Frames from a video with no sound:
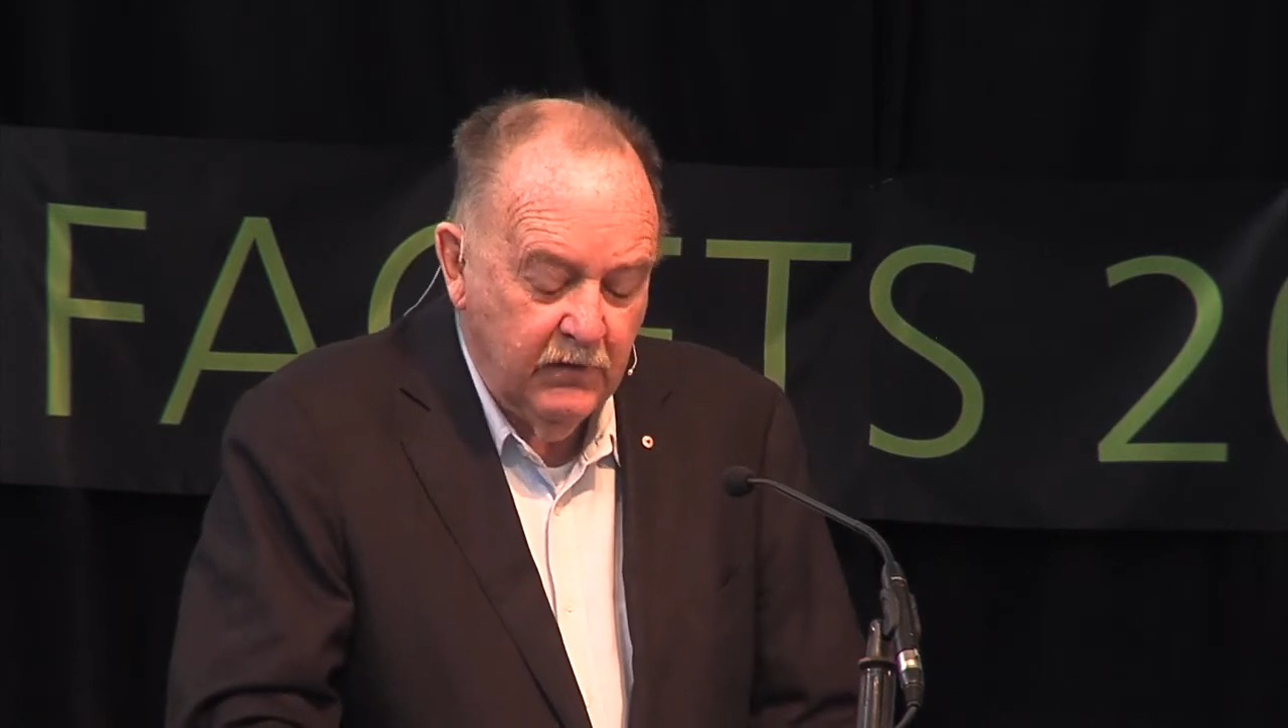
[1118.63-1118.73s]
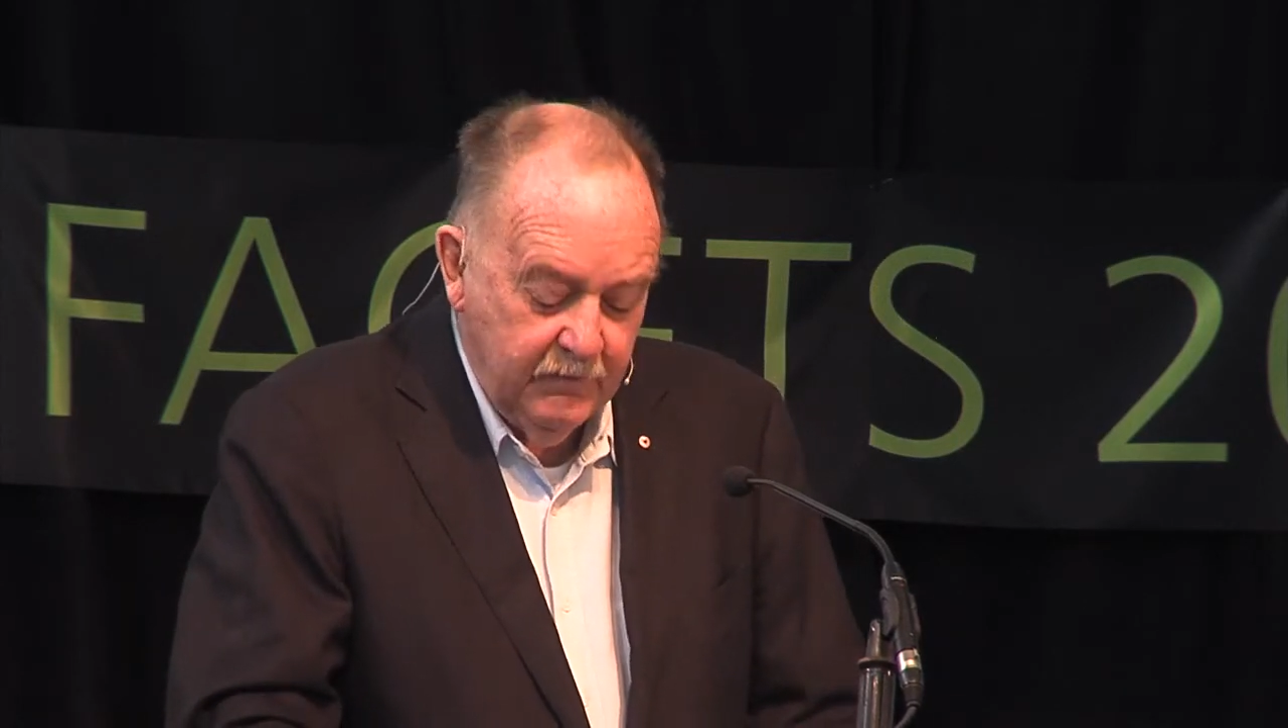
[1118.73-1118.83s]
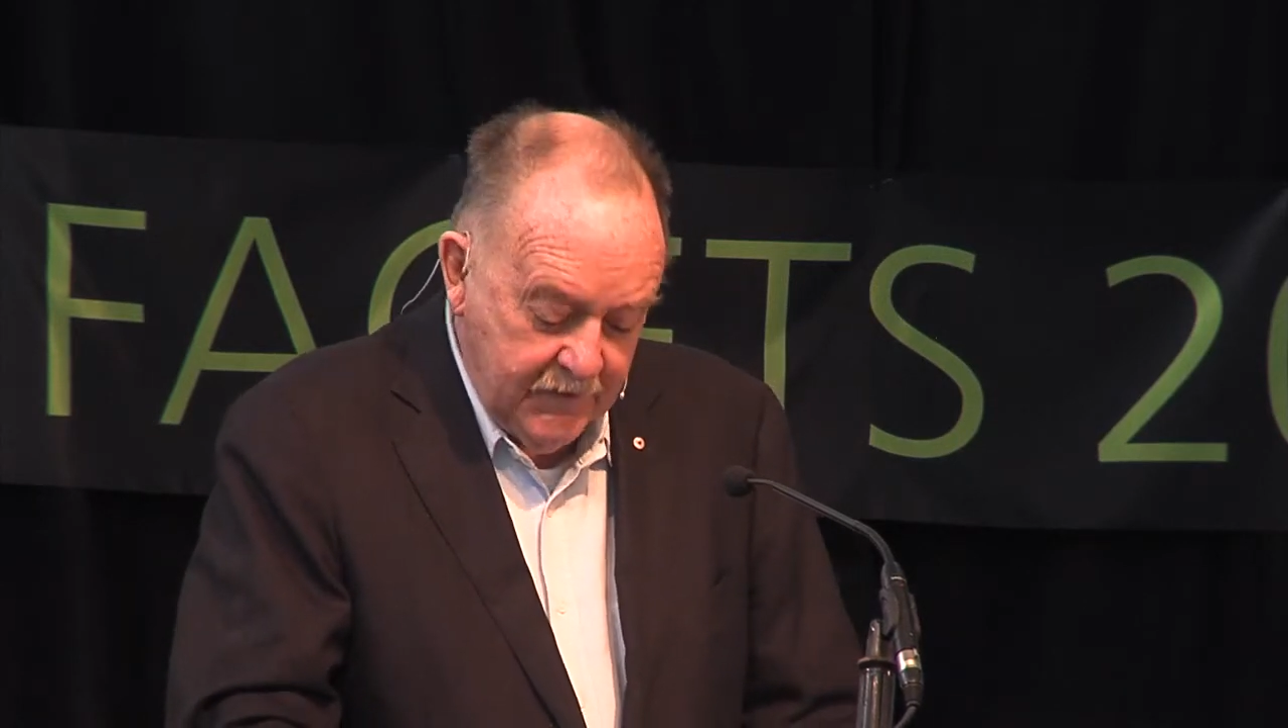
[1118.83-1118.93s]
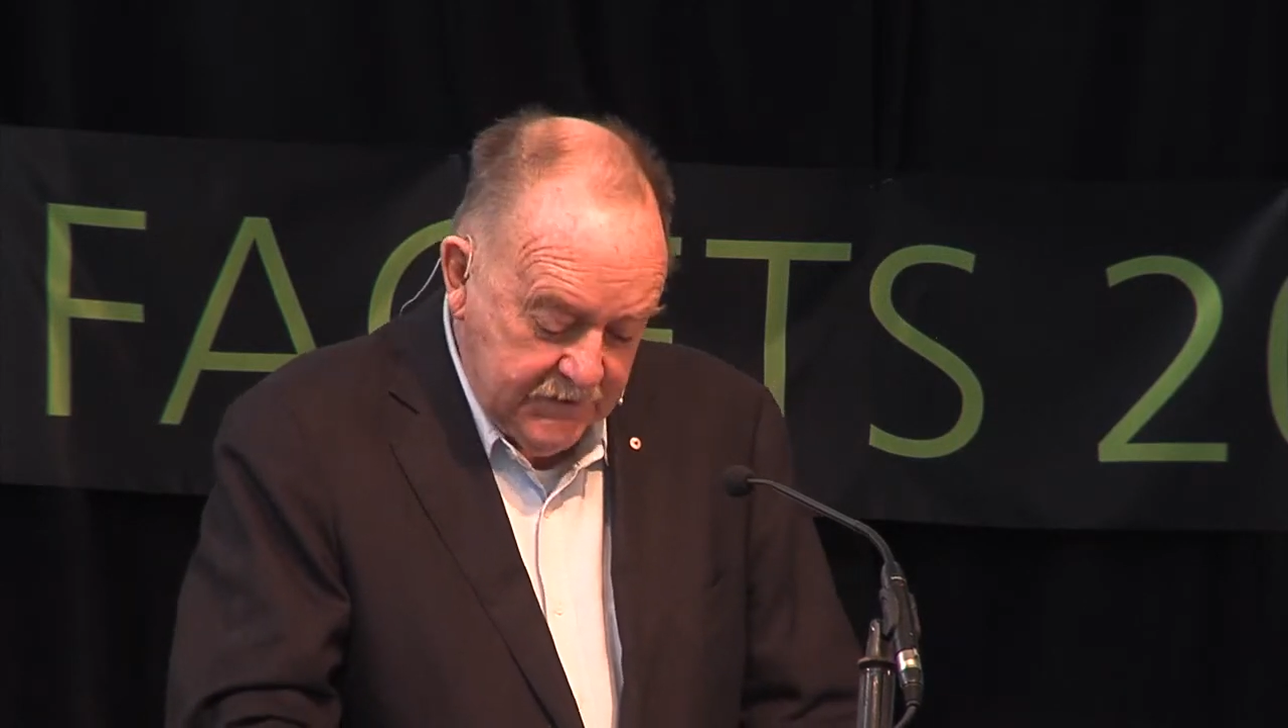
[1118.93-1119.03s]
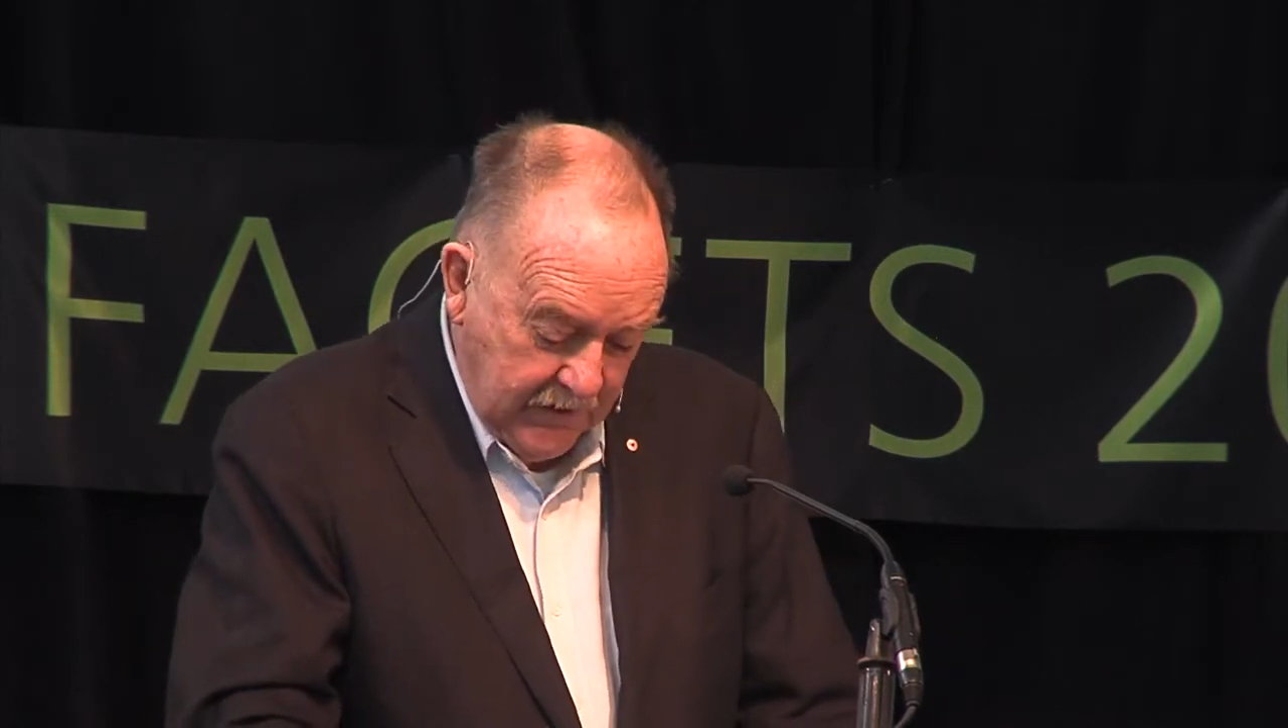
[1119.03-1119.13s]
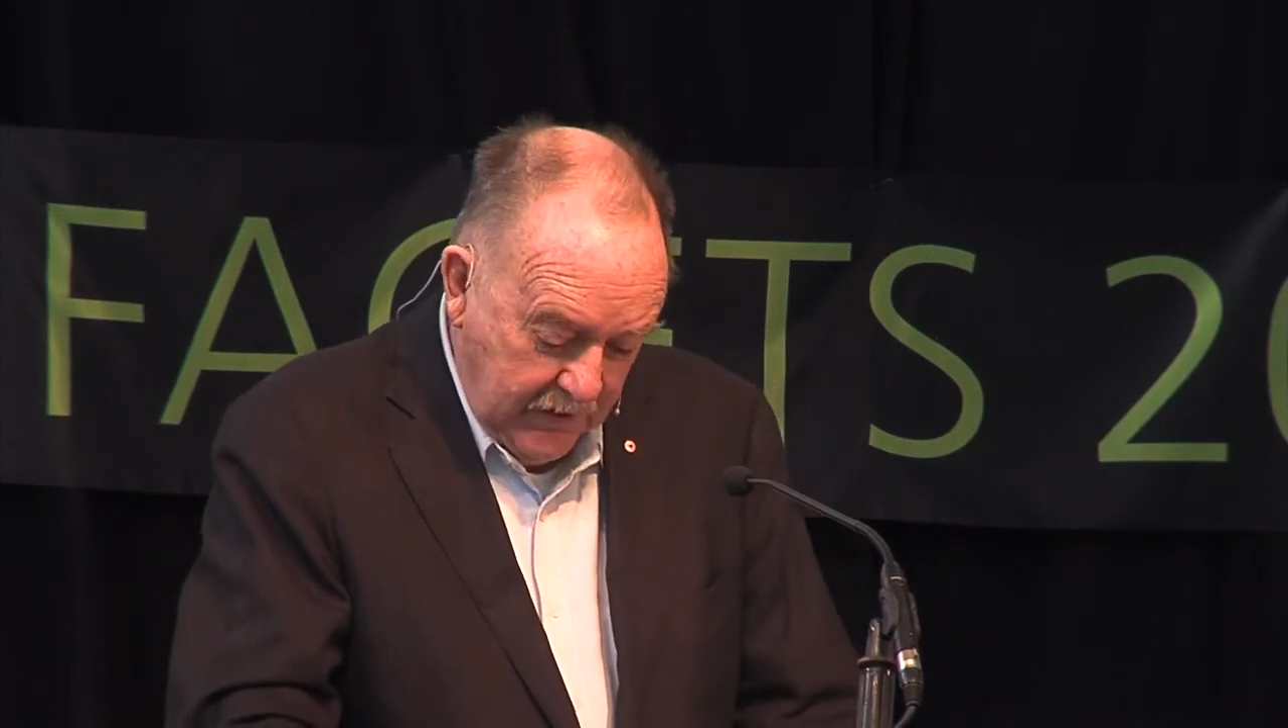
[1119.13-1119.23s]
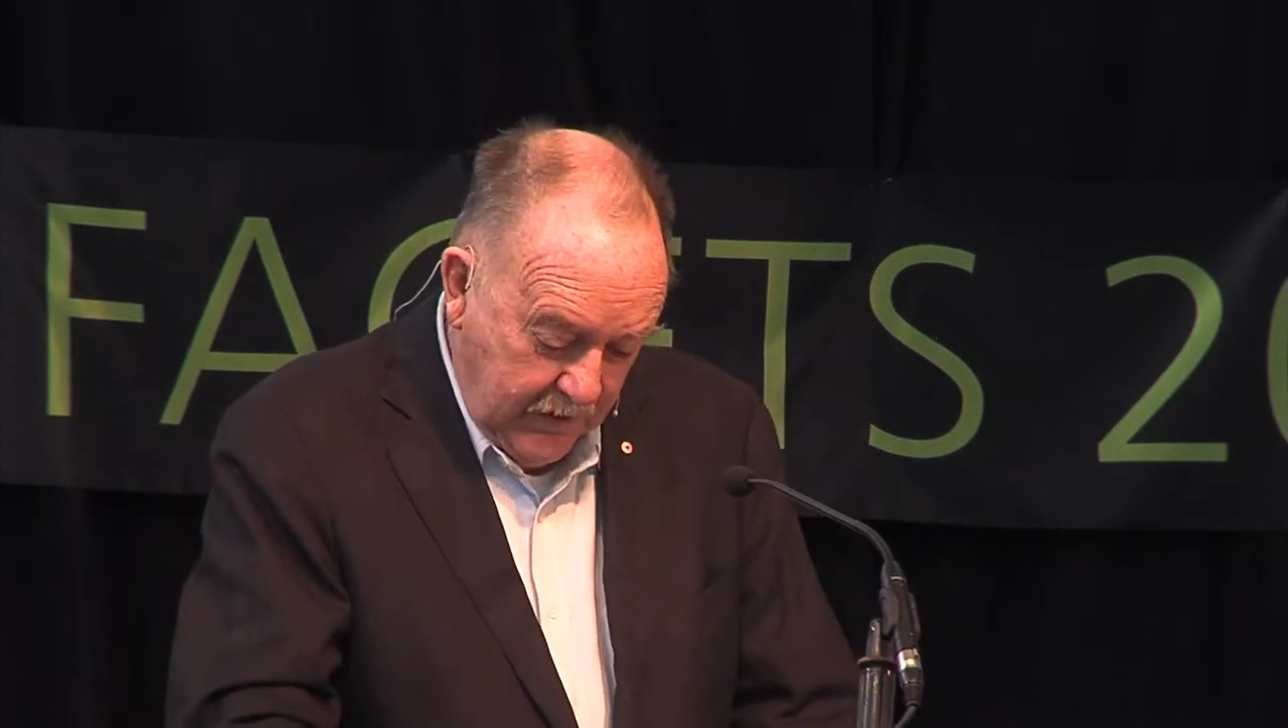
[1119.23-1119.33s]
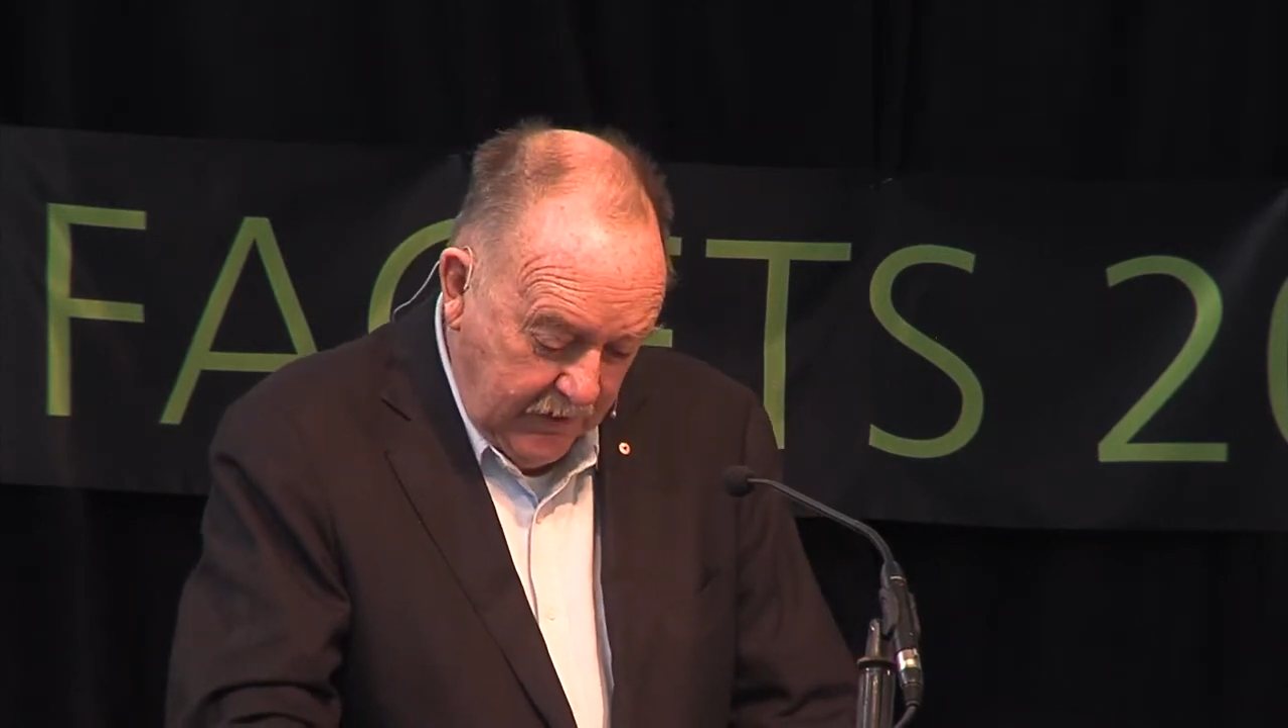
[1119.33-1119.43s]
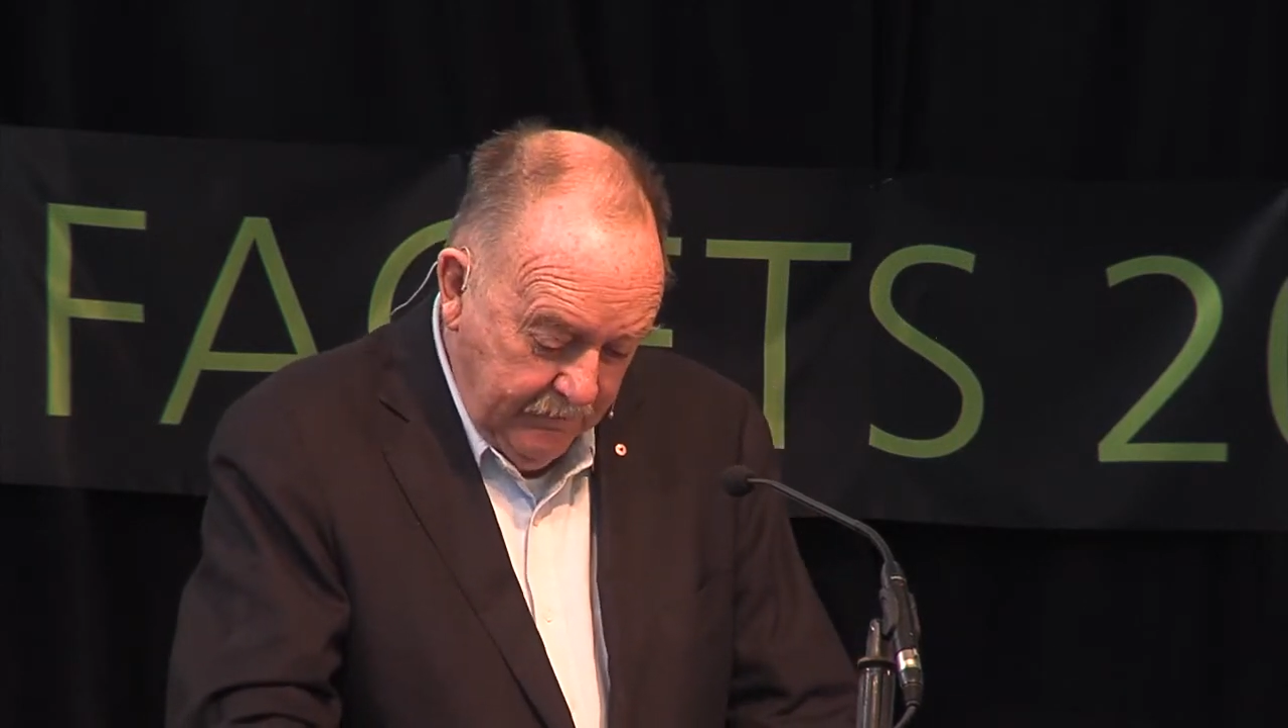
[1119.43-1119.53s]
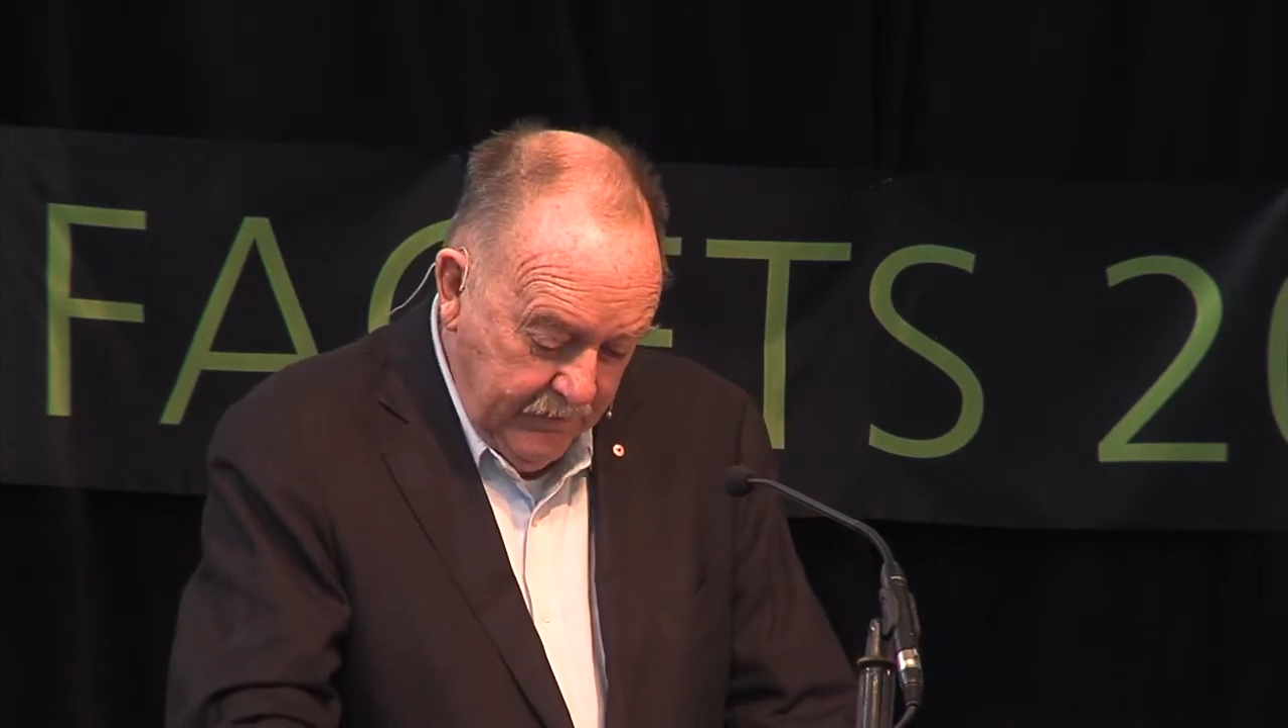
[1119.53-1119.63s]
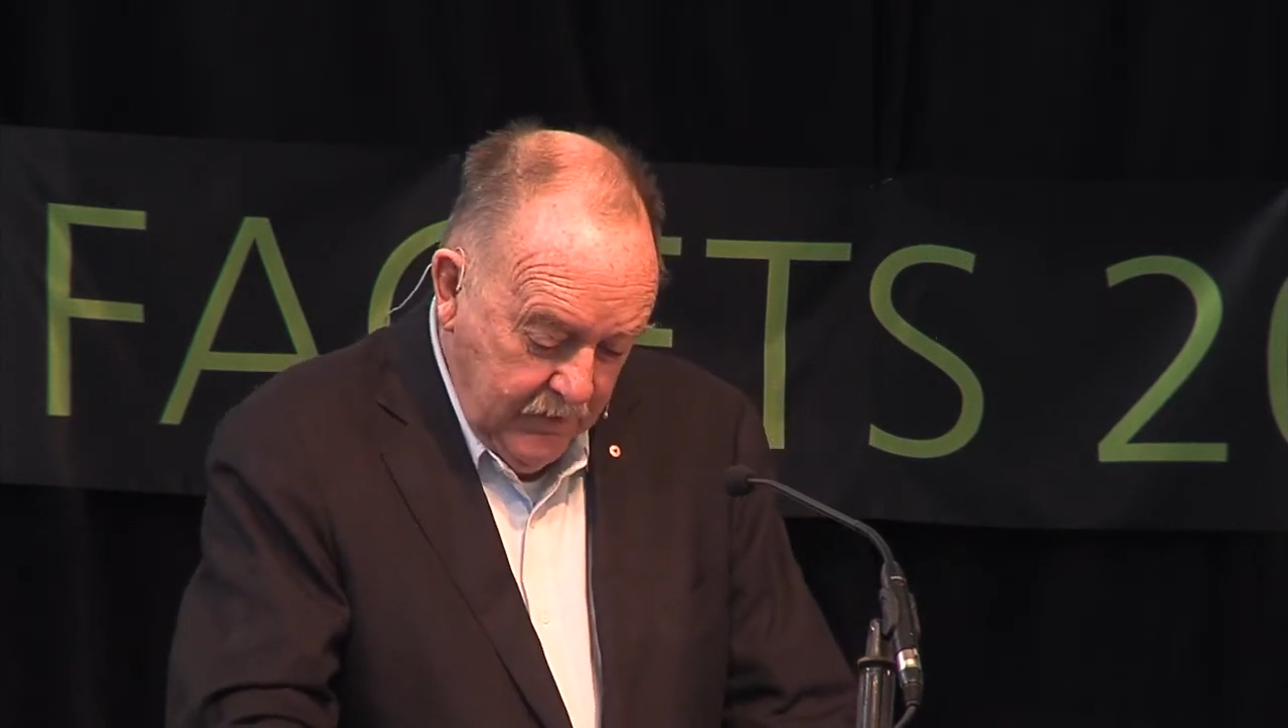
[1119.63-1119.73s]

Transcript: investigating.